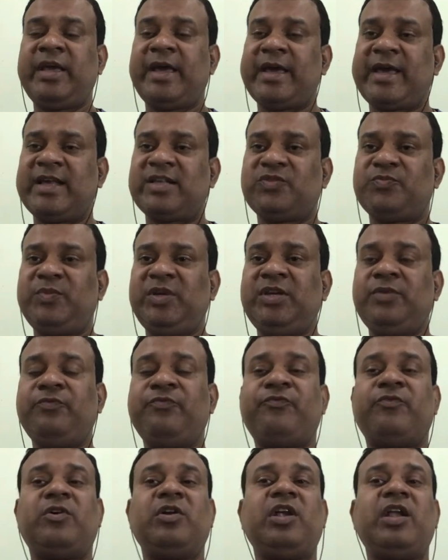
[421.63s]
has been
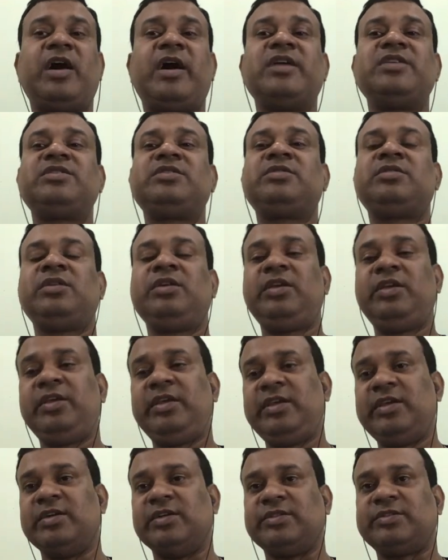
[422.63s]
for last 3
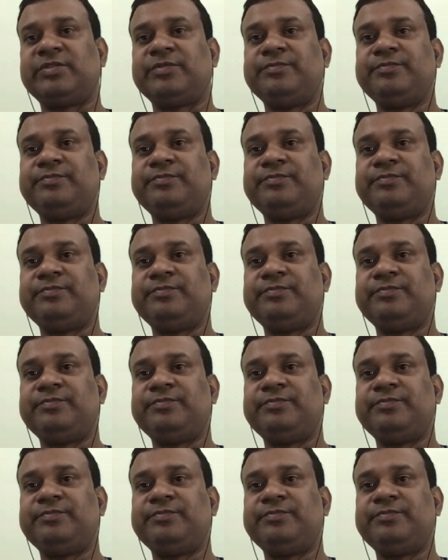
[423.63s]
years.